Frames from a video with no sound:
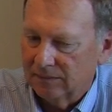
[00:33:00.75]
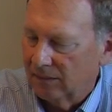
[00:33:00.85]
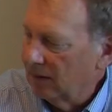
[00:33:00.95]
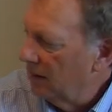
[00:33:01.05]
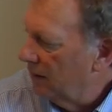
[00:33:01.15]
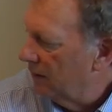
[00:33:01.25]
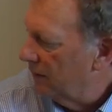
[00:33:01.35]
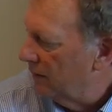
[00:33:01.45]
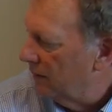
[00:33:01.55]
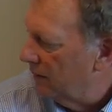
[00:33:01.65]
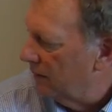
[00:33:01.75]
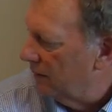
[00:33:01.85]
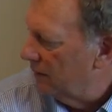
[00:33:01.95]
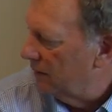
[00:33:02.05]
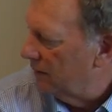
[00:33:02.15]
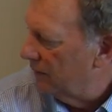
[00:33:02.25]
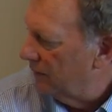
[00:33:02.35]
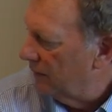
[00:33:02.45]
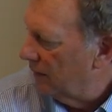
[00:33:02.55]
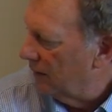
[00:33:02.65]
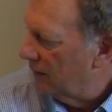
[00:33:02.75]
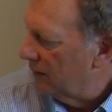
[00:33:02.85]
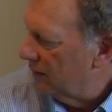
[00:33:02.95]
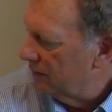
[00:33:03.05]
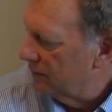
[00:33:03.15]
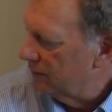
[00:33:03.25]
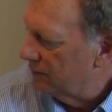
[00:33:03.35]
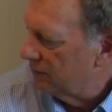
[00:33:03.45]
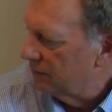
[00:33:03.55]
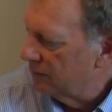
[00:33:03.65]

The person shown says nothing.